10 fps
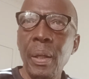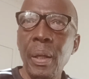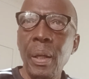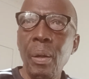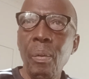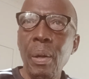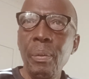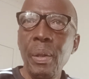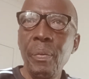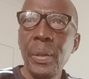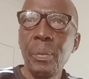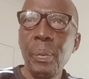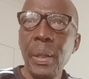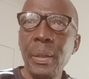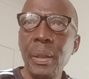And one would have
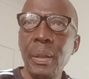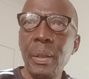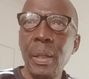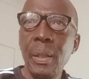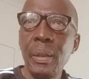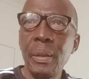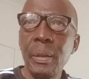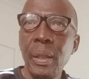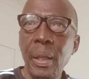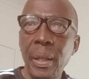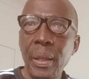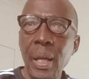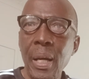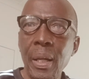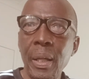expected that a
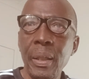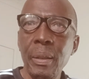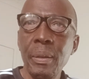thorough